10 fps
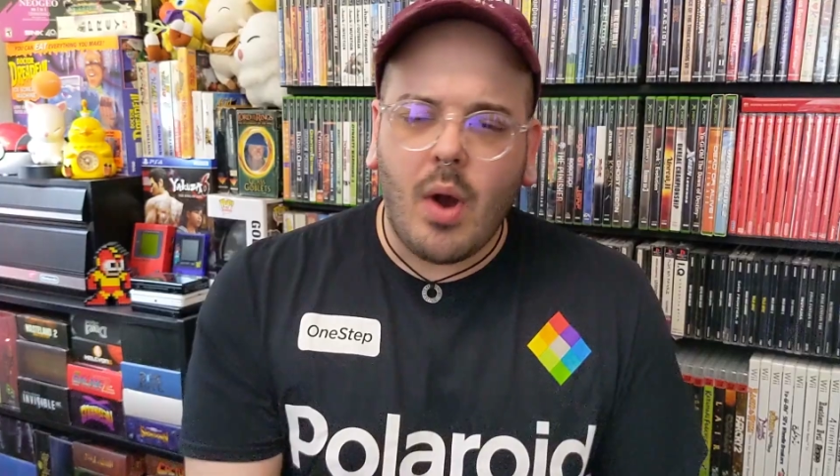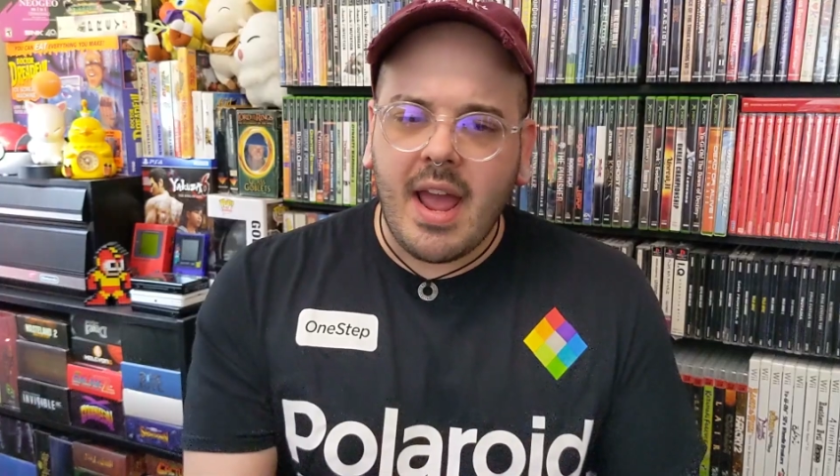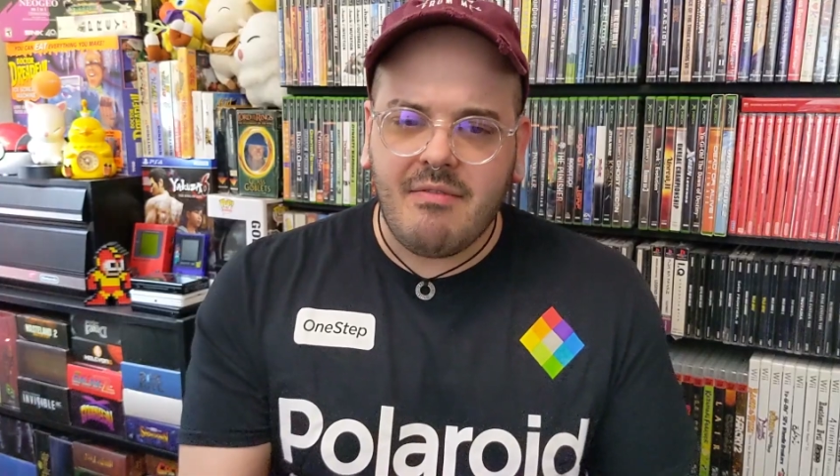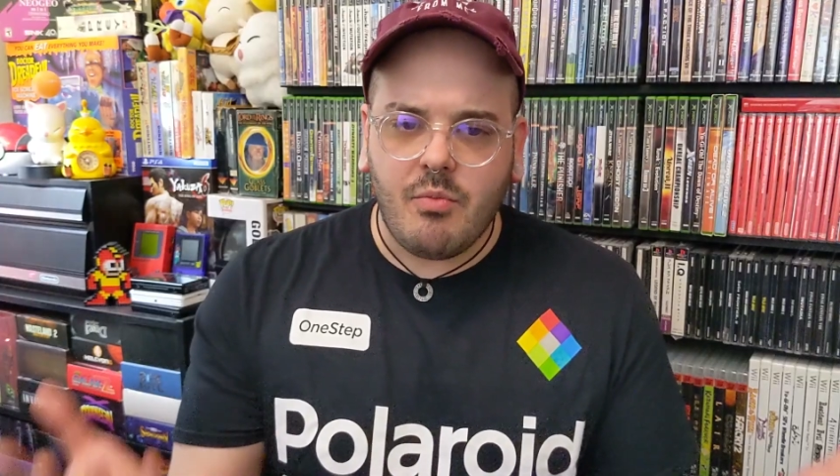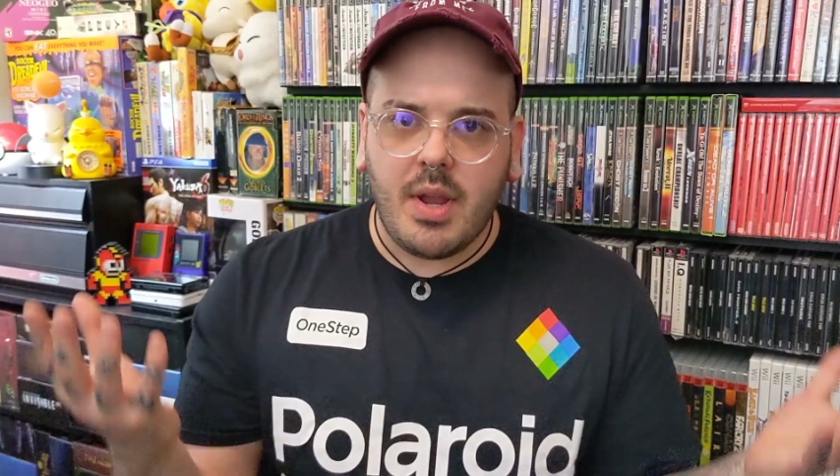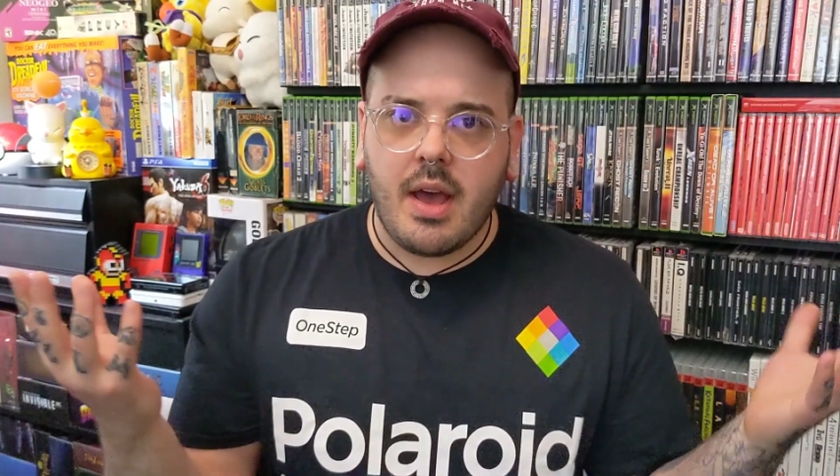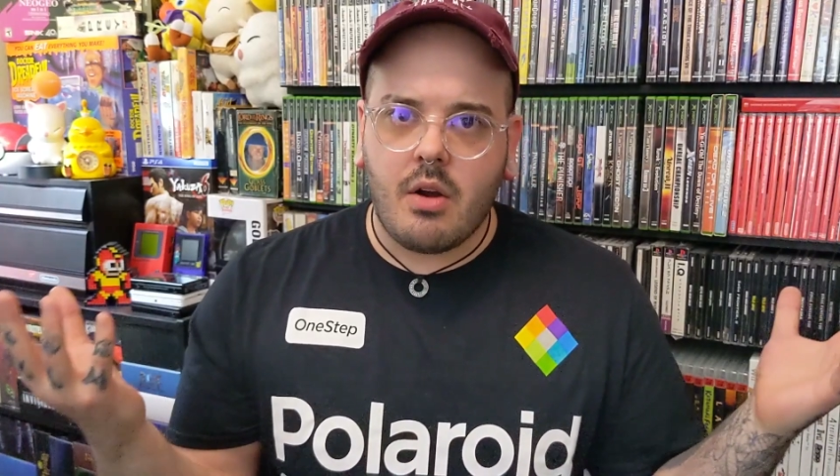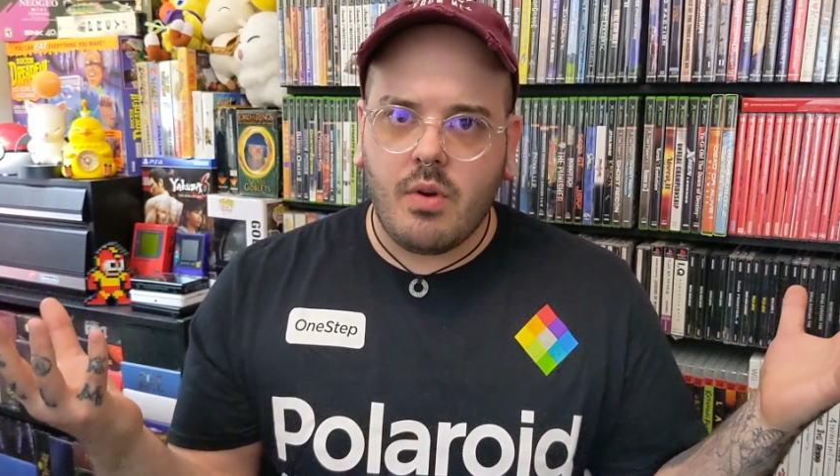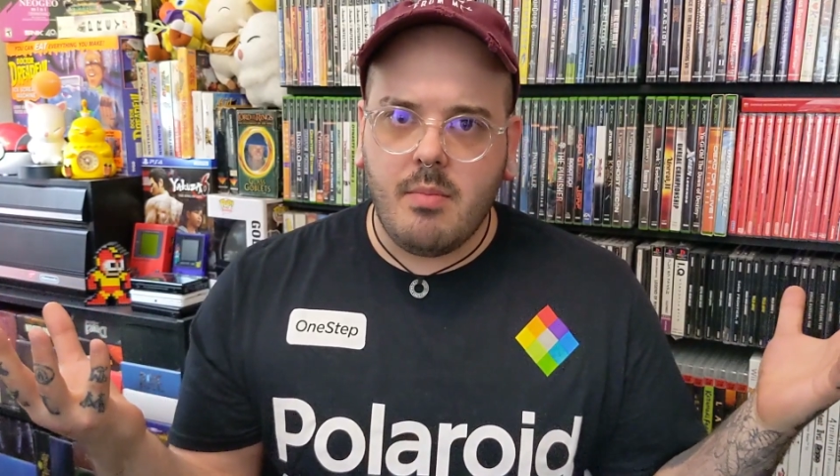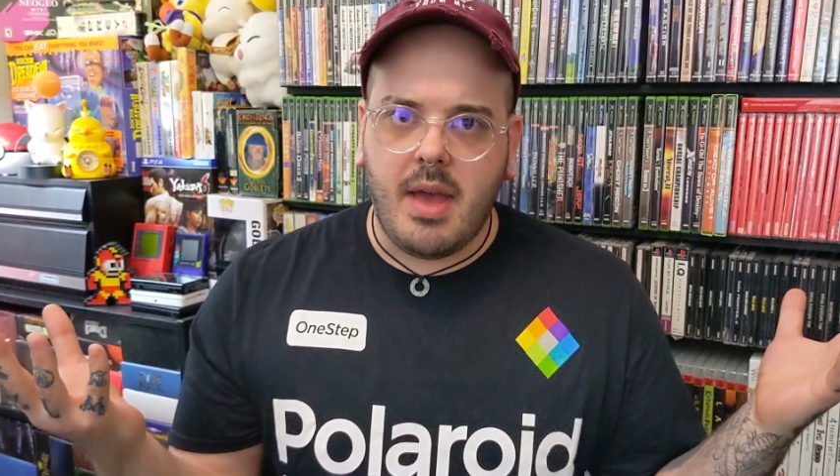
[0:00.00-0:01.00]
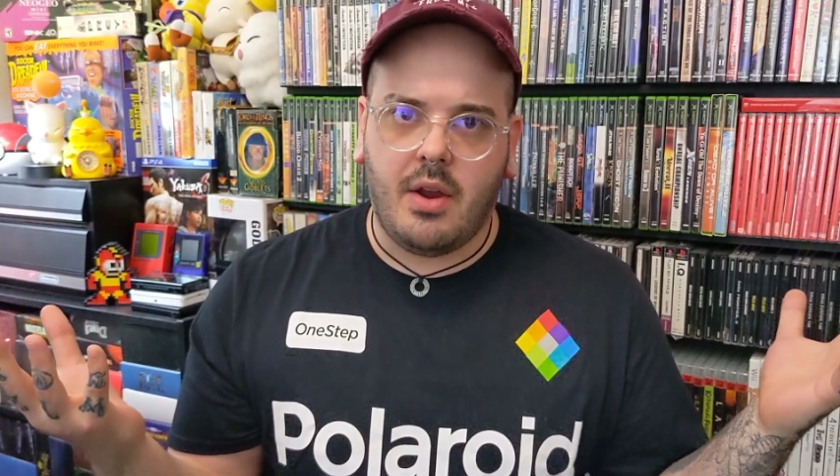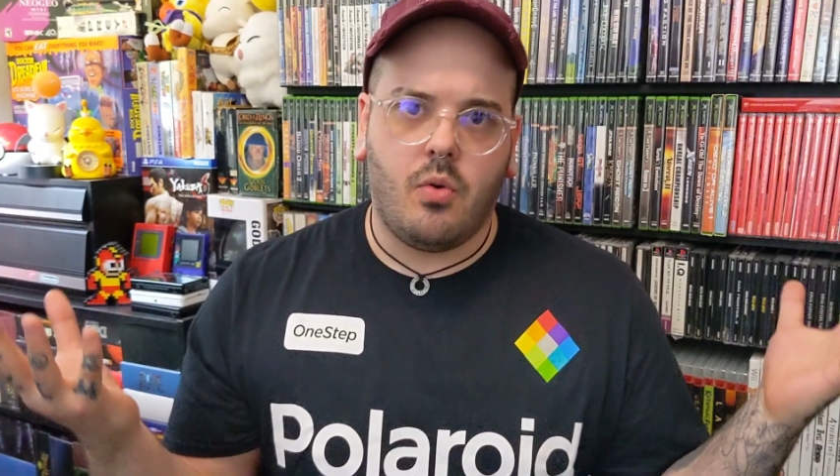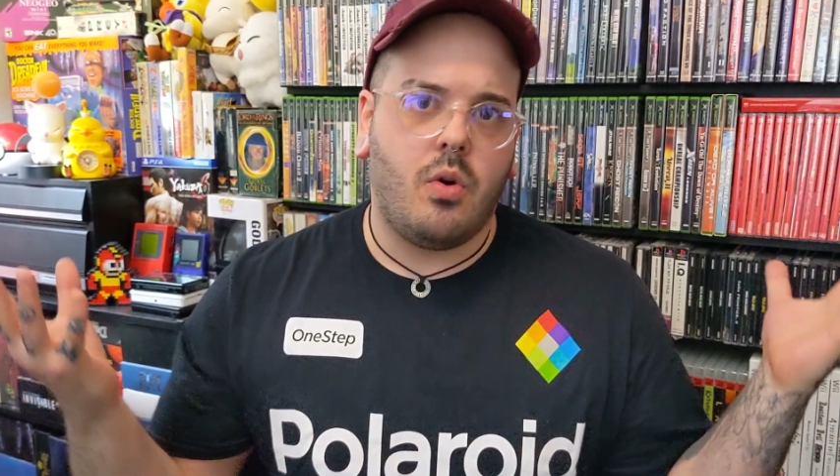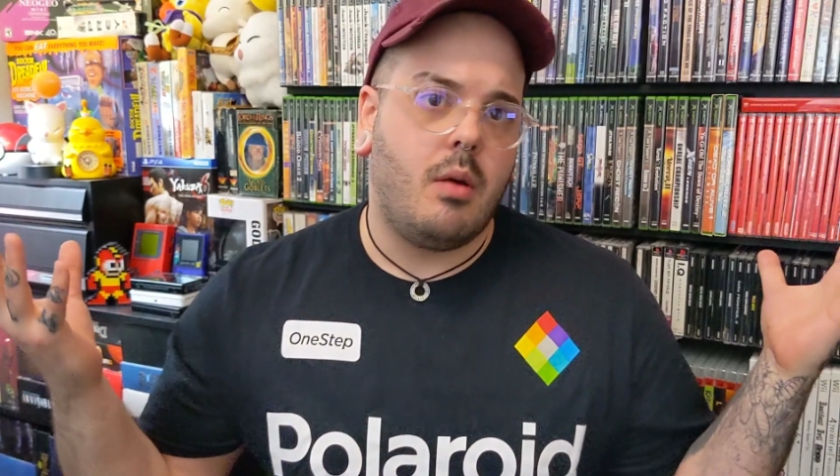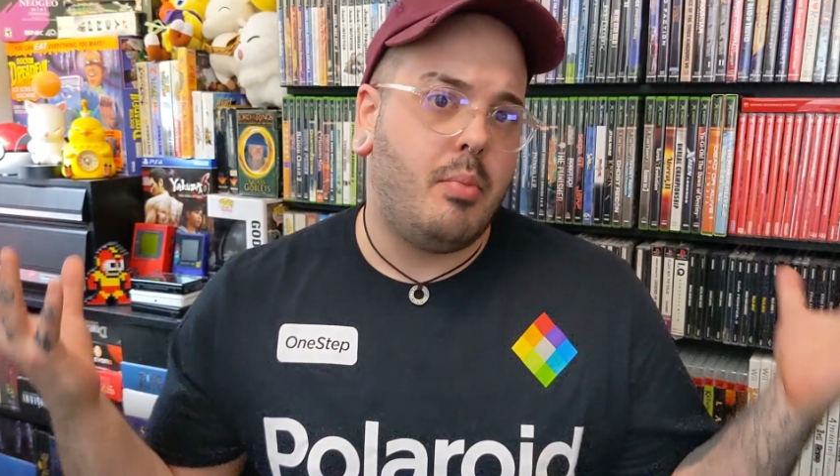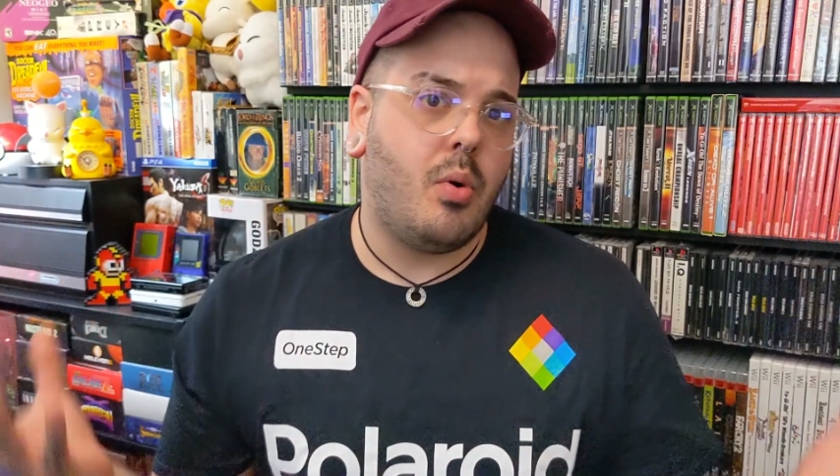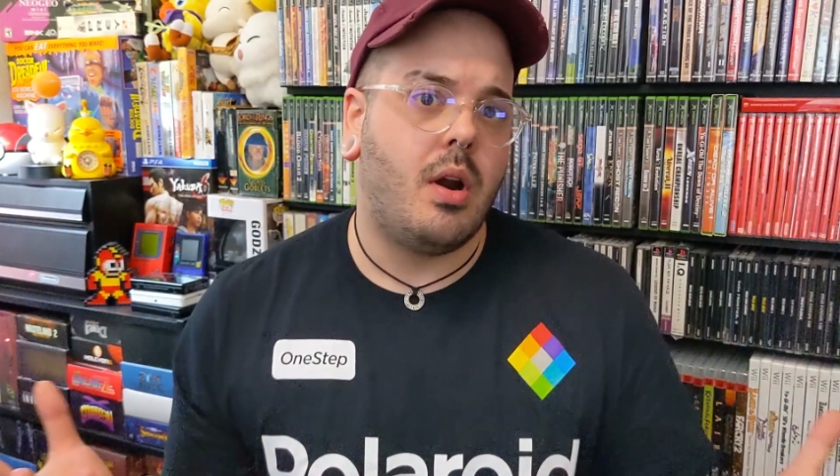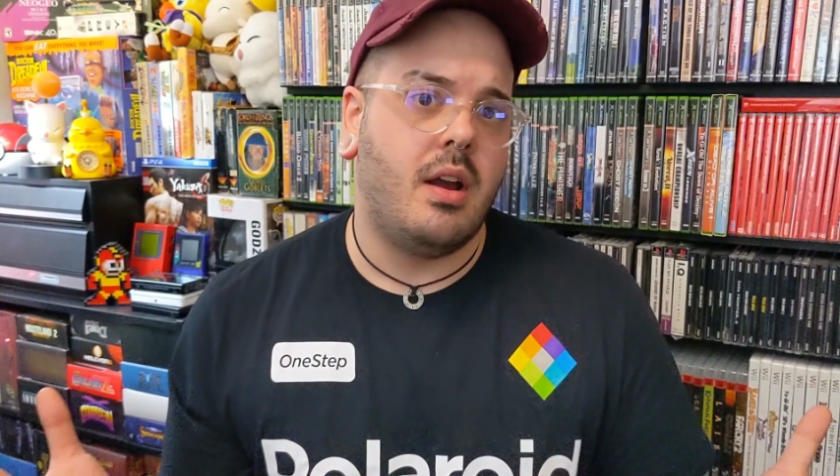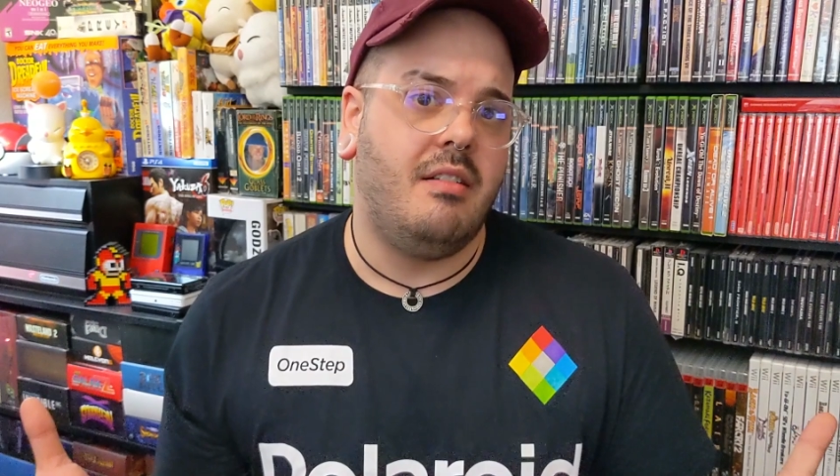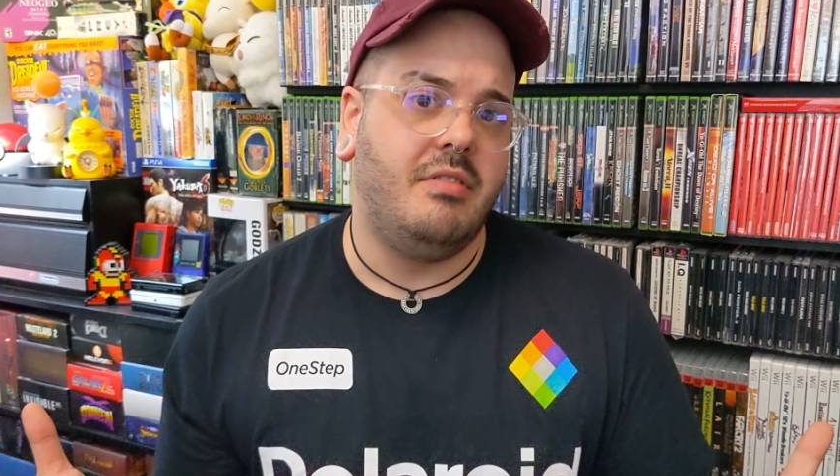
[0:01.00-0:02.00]
Why haven't we got a remake or a
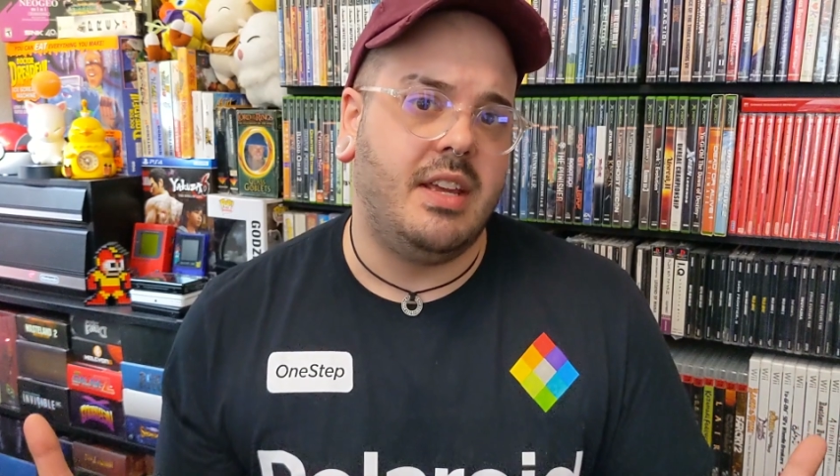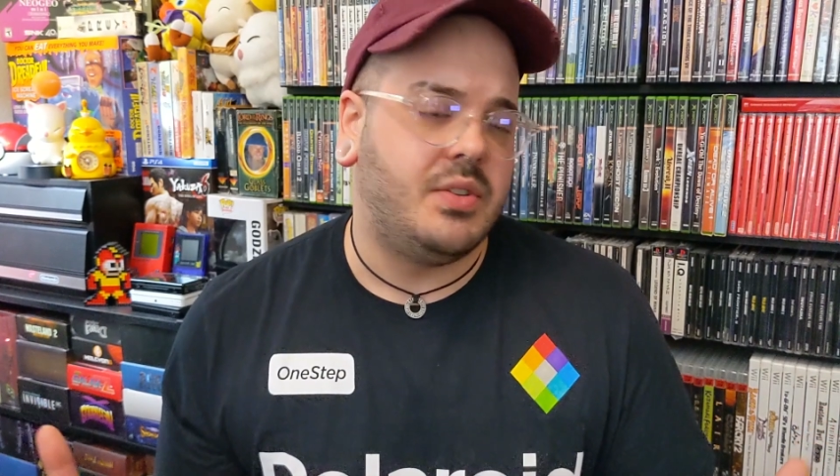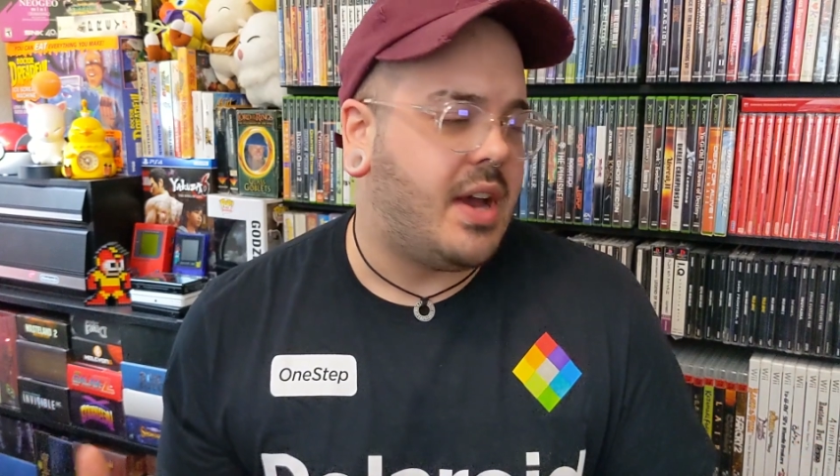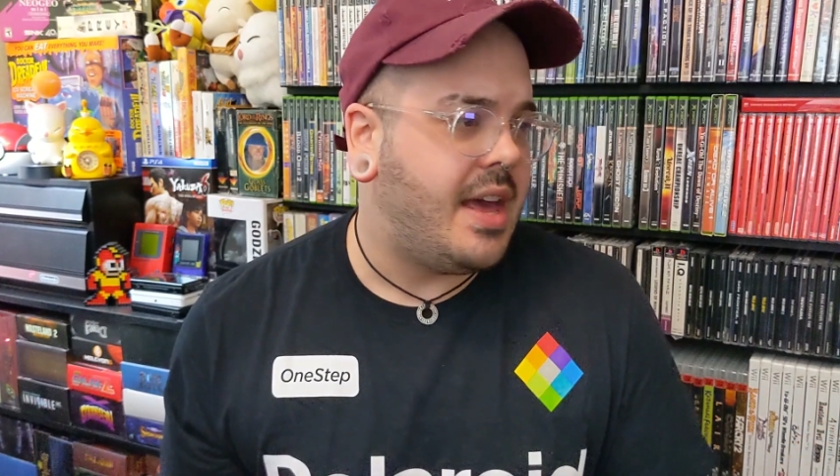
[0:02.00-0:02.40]
port of this?